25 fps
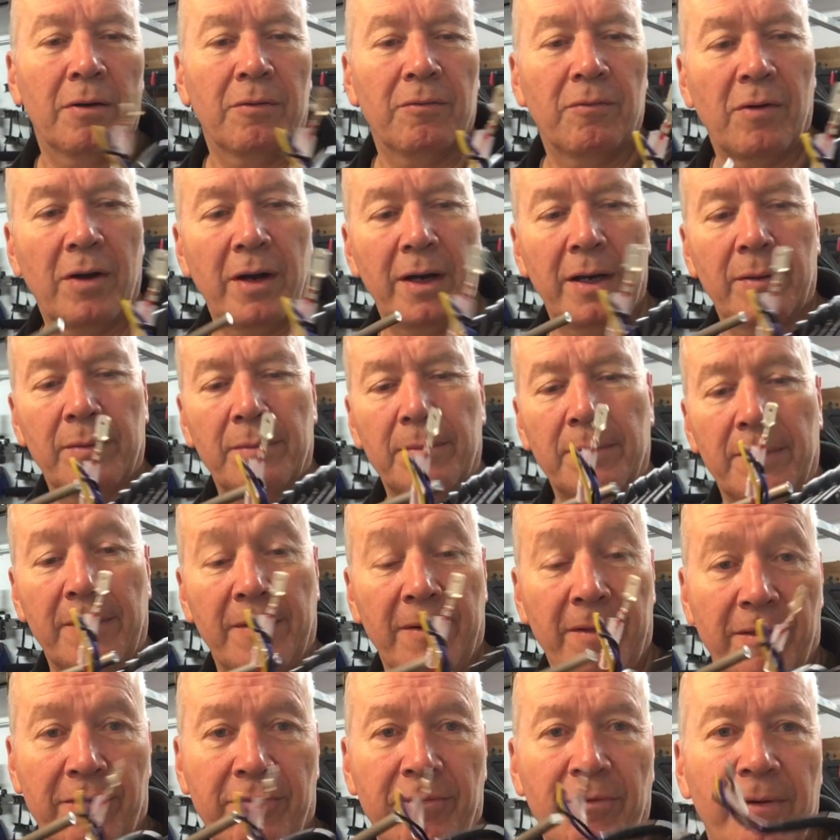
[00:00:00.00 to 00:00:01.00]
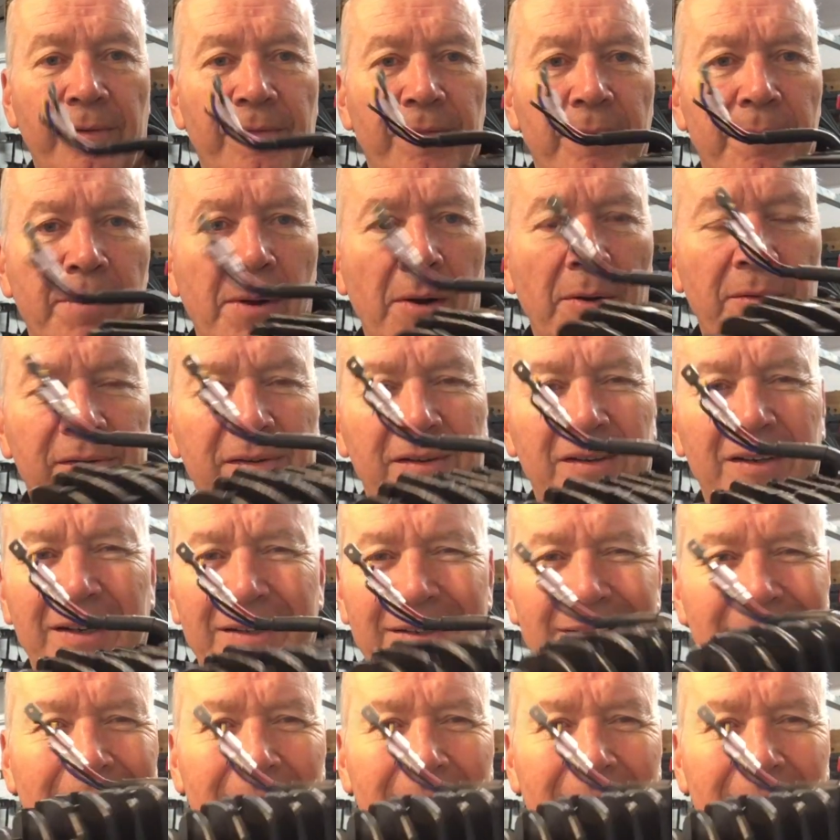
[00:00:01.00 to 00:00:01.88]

right through from both sides,